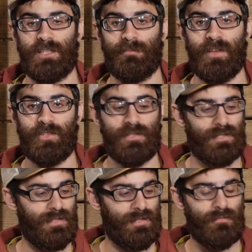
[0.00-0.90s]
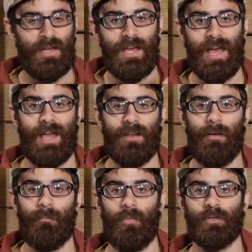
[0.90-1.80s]
suspension system and
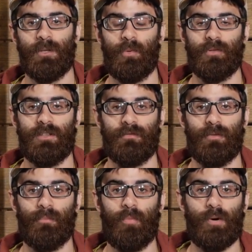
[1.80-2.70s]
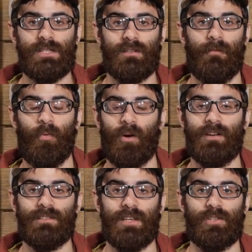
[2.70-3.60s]
multiple different points of
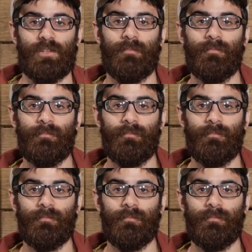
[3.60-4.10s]
organization.